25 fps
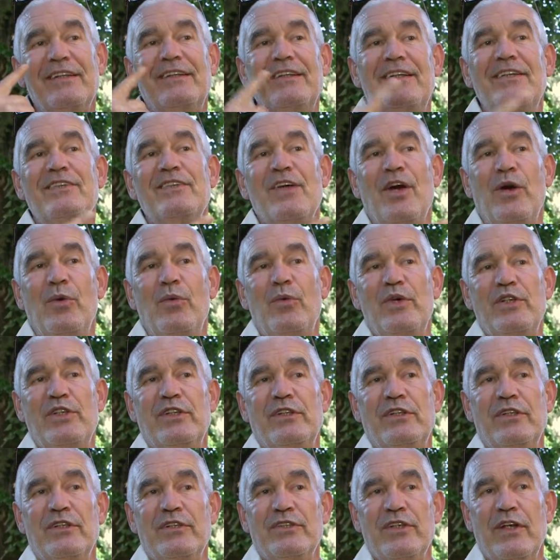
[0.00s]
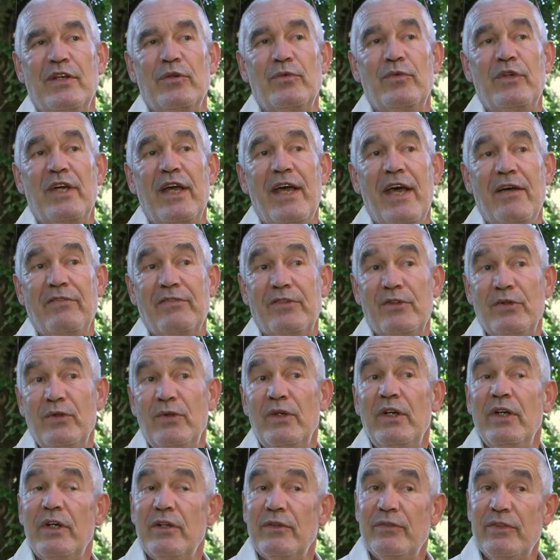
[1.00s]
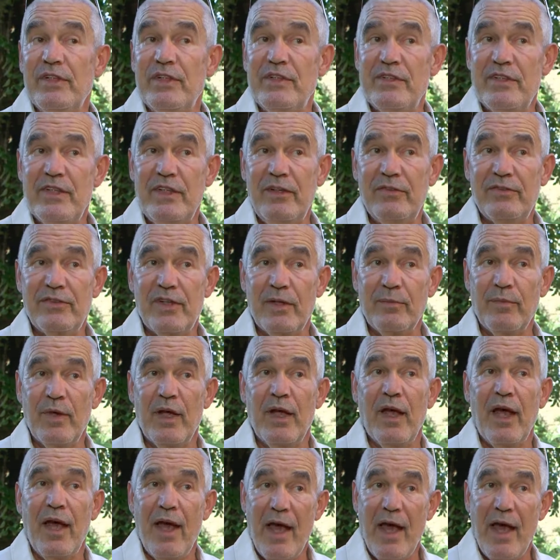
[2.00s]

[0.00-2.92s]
These are visitors and we have to receive them